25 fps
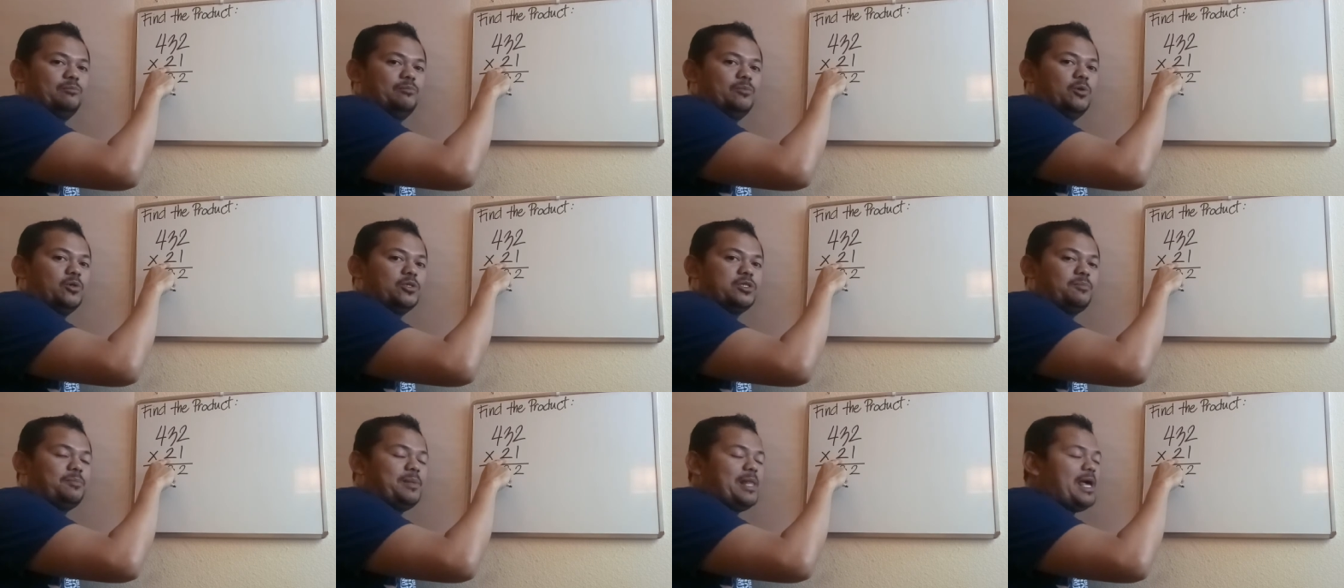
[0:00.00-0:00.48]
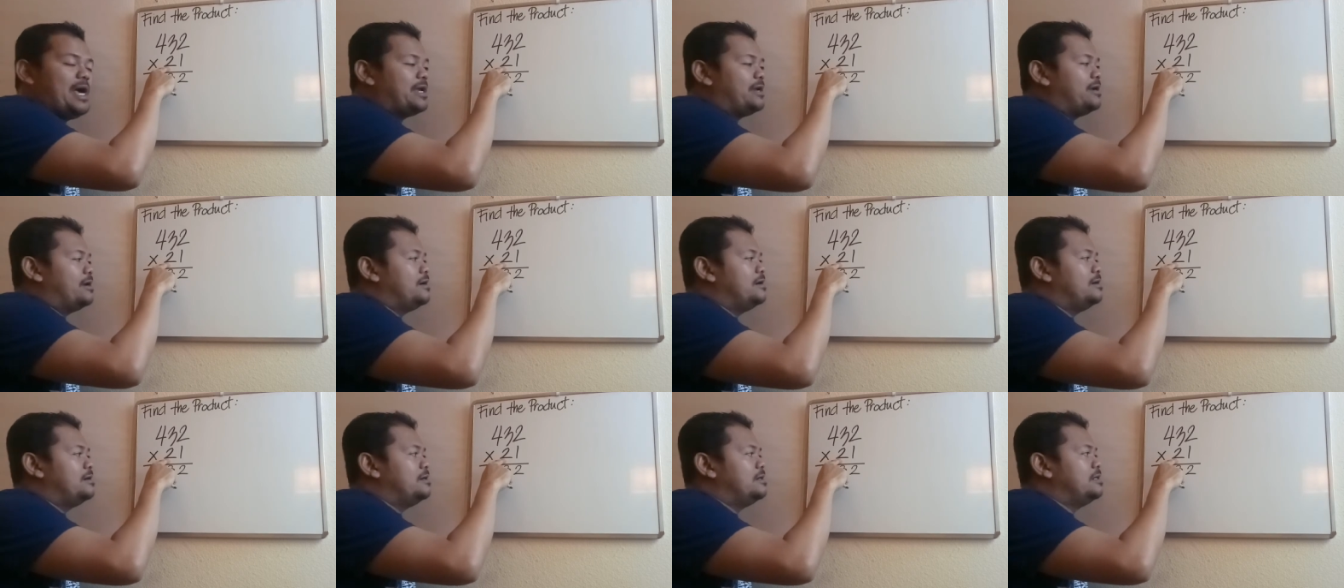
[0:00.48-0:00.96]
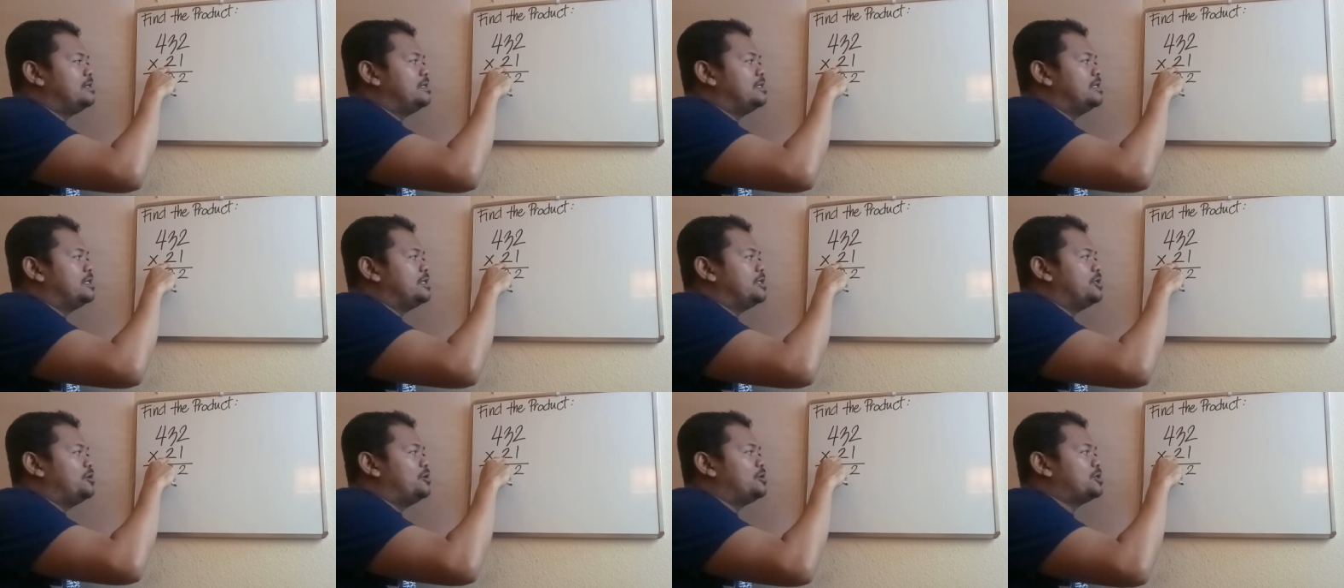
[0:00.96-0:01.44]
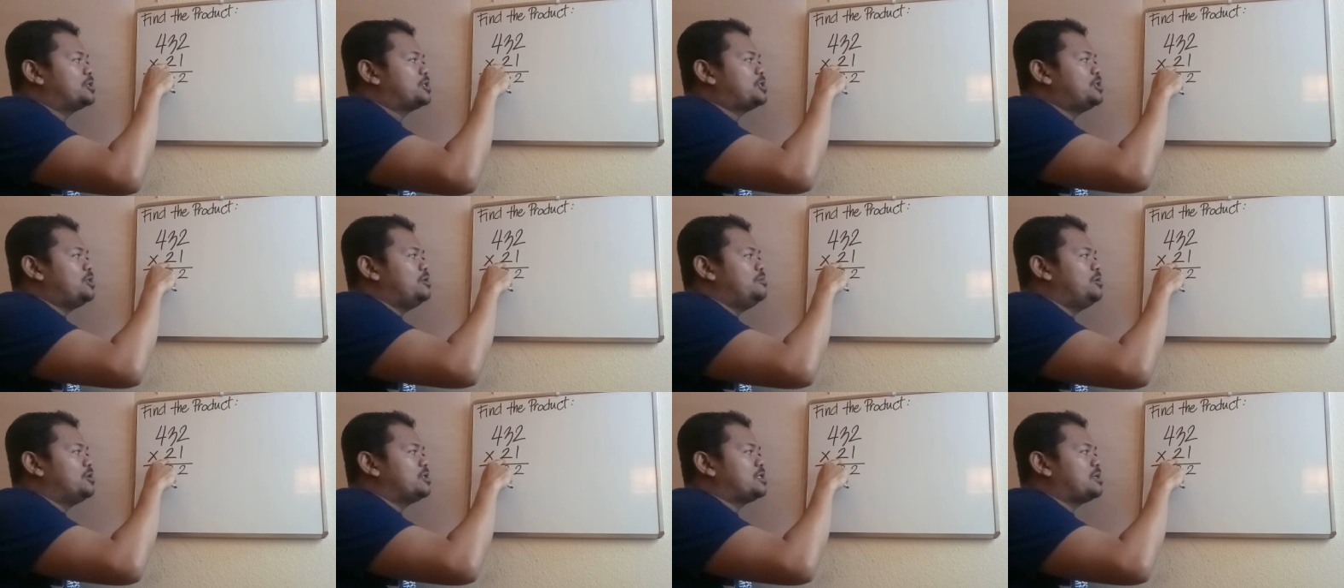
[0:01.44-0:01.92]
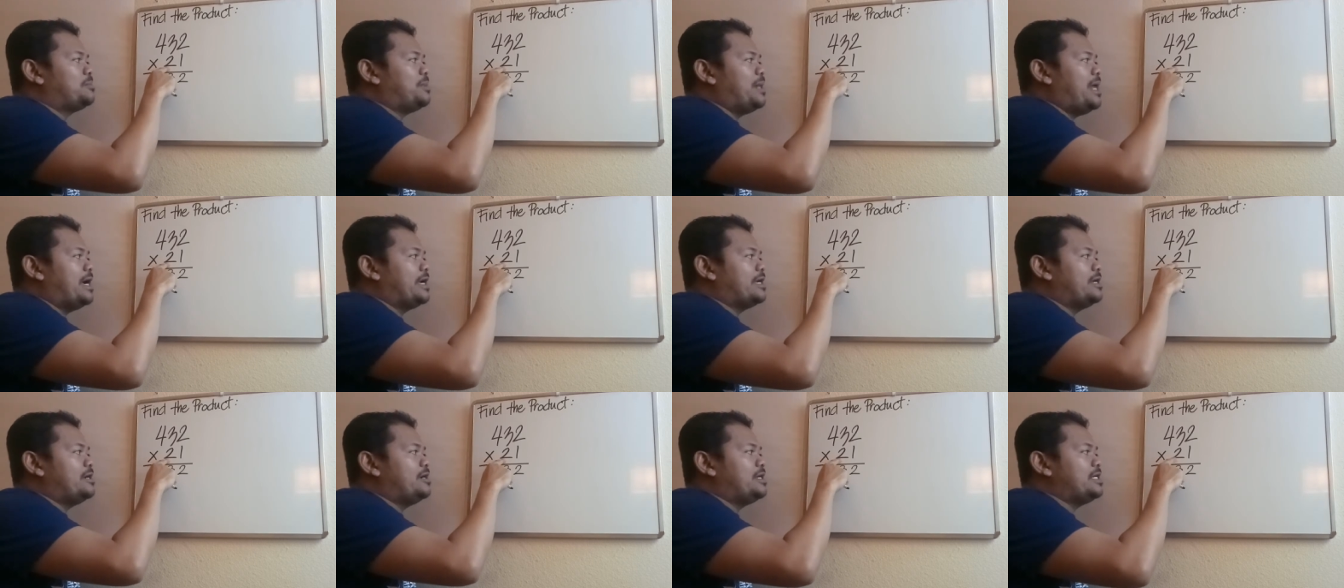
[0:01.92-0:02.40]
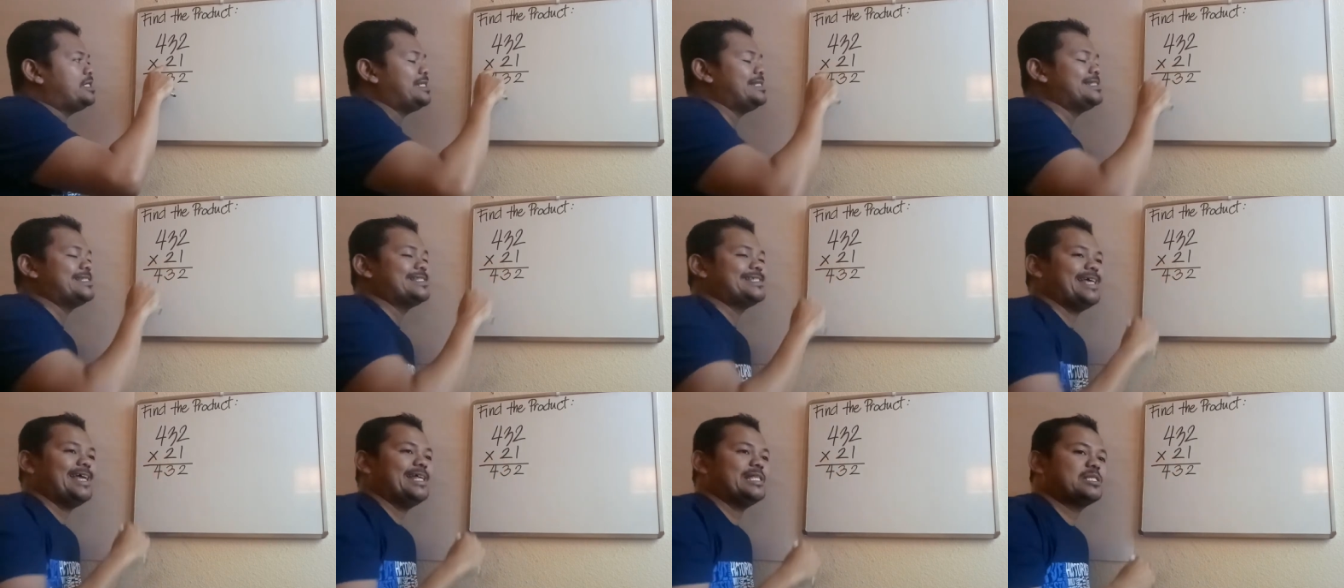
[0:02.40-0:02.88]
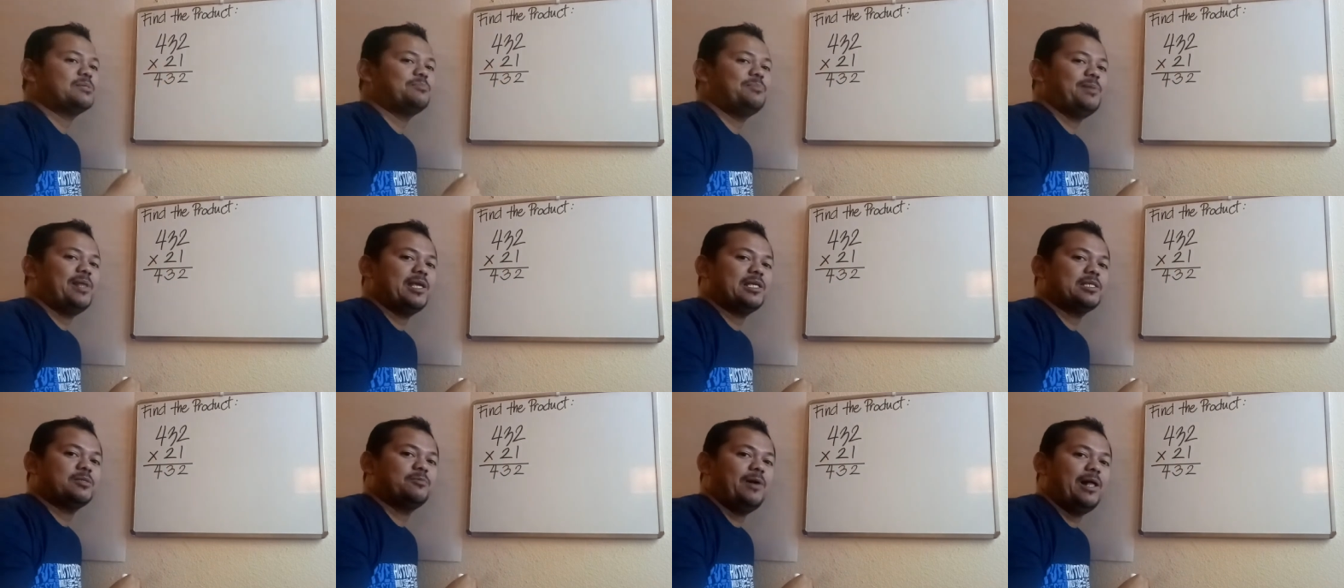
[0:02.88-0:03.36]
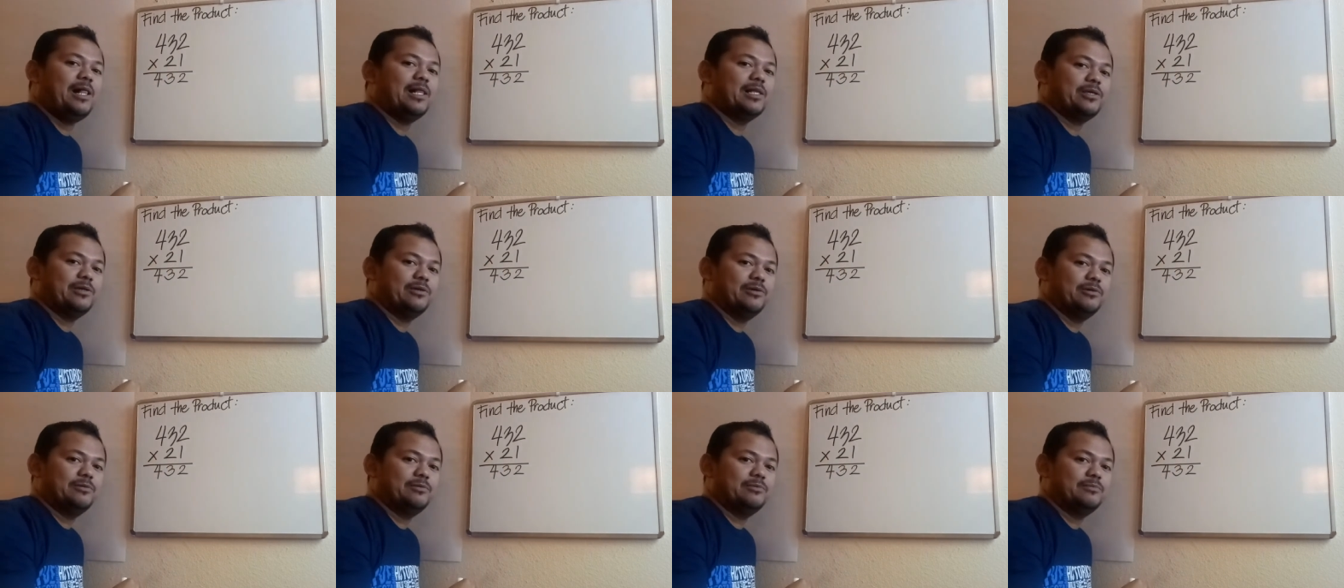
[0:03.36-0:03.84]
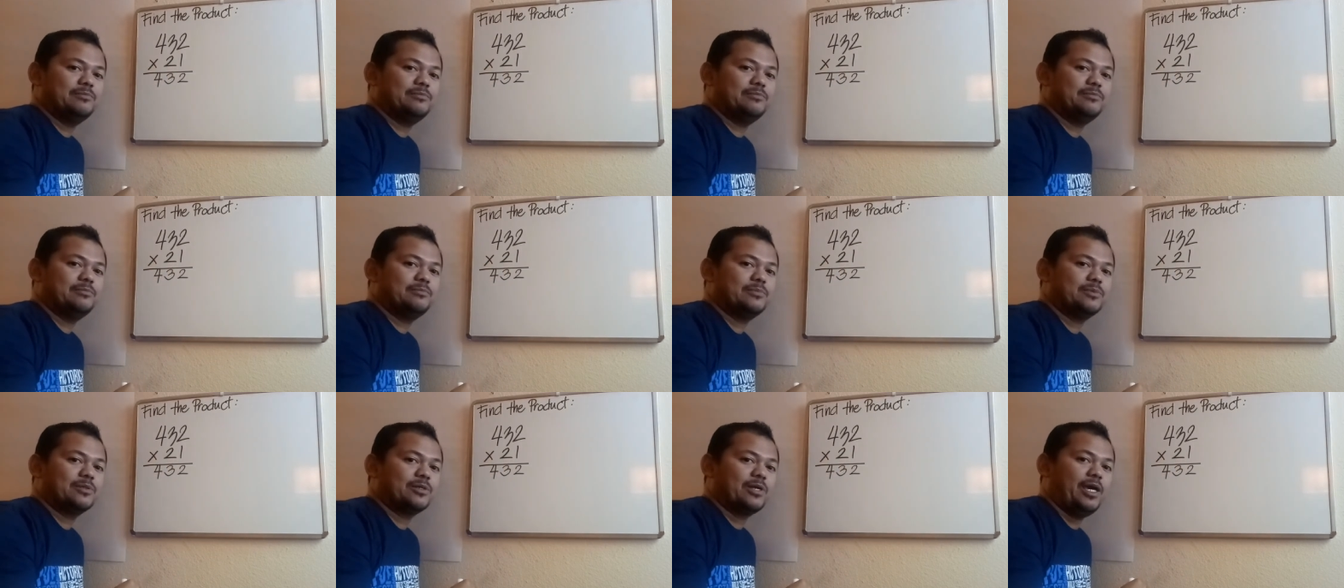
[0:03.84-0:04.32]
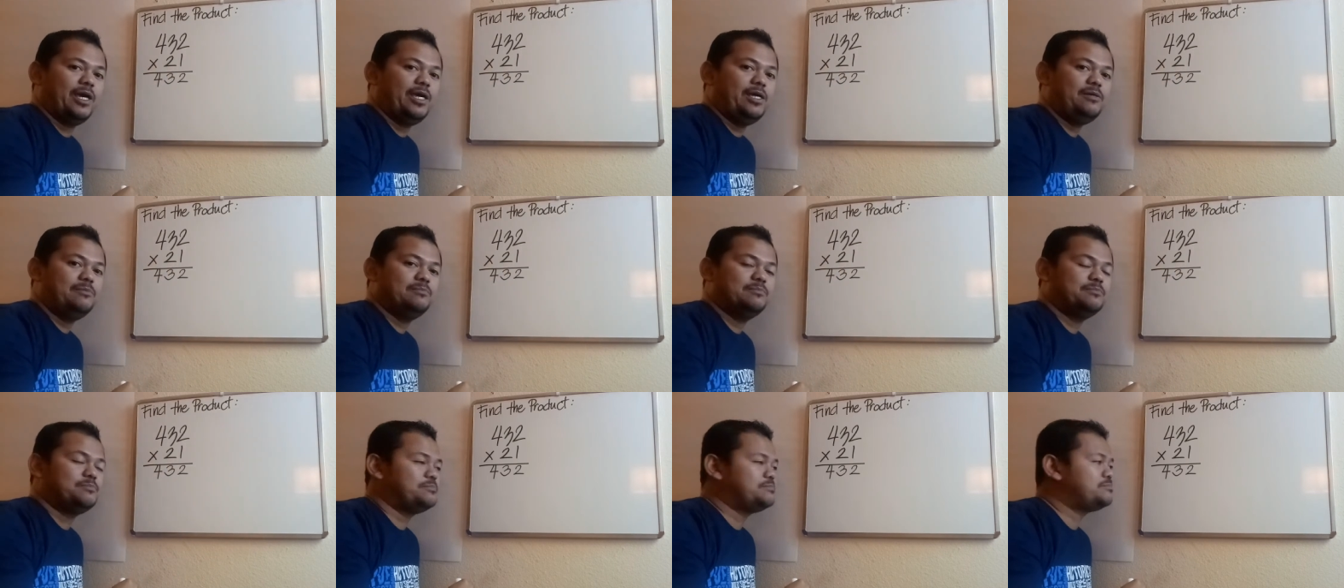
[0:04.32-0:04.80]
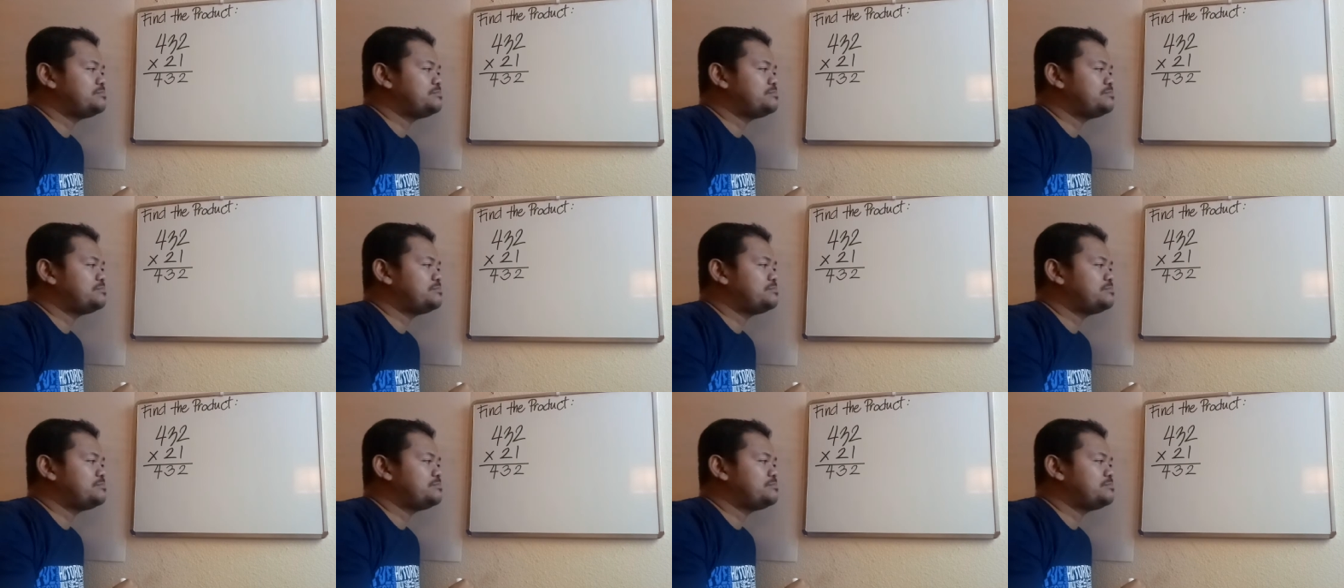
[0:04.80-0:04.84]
multiplier. Your 2 multiplier is in tens place value. Okay?